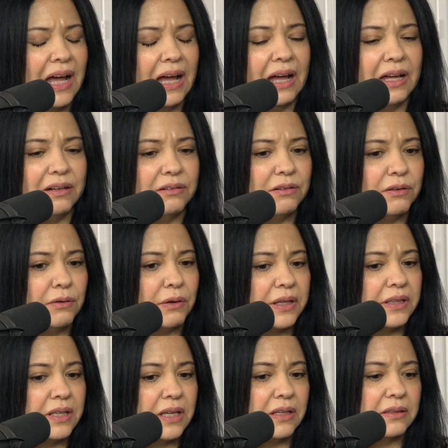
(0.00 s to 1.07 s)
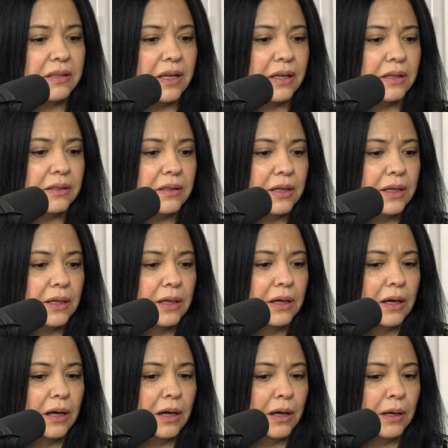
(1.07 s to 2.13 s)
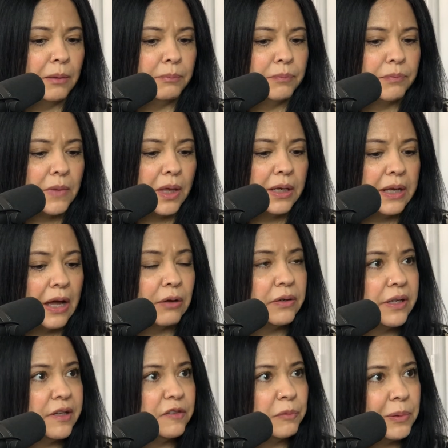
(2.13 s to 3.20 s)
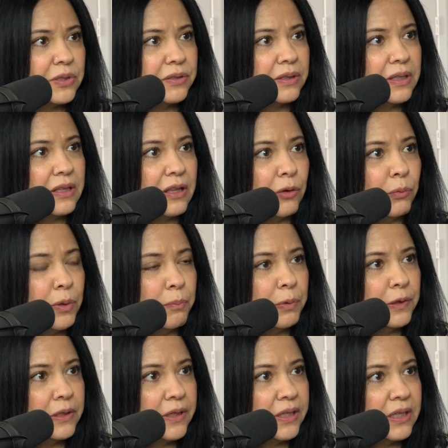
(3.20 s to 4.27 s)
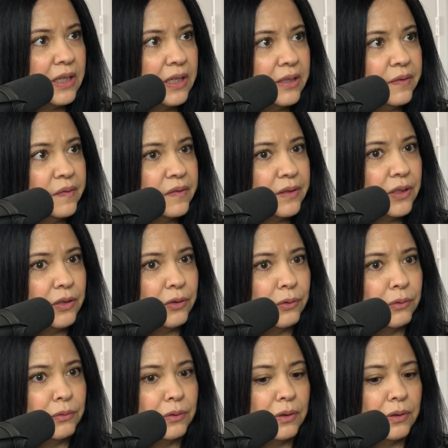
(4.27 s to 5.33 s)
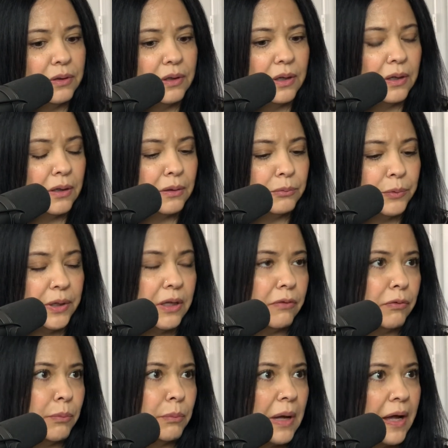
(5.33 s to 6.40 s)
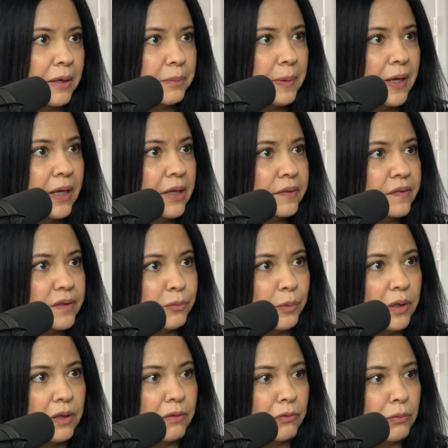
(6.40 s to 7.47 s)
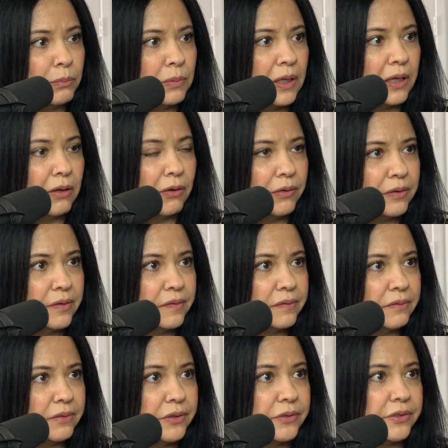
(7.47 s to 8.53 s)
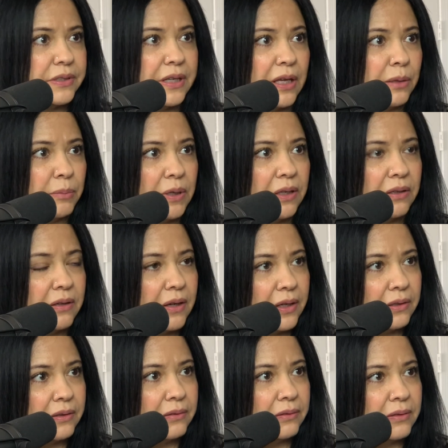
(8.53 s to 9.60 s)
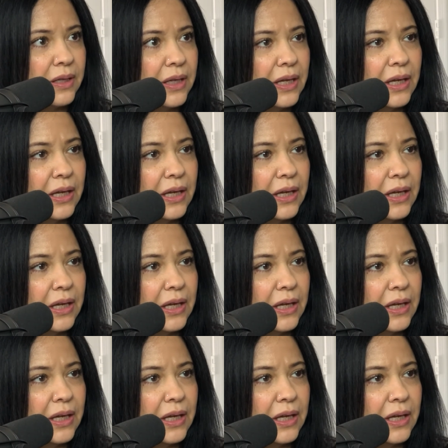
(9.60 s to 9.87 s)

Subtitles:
I don't know. I think that nowadays, especially, that we put our kids, we give them iPads and we give them like all this entertainment kind of.